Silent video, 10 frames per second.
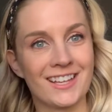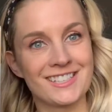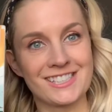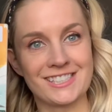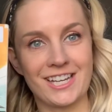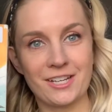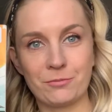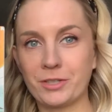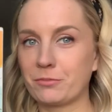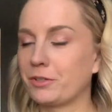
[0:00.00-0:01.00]
Today I'm
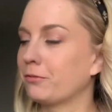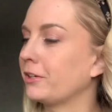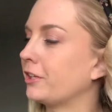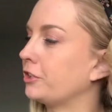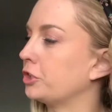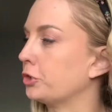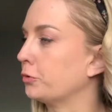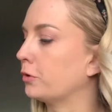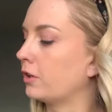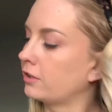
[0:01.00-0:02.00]
going to be reading
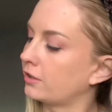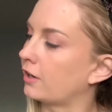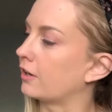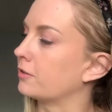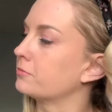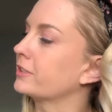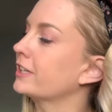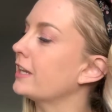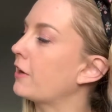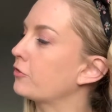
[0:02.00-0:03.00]
you
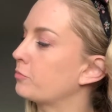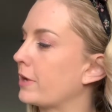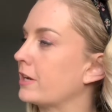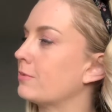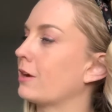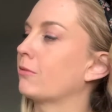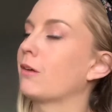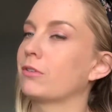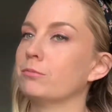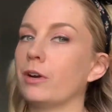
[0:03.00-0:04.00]
Get Out of Bed by
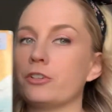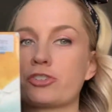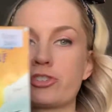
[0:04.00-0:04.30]
Robert Munsch.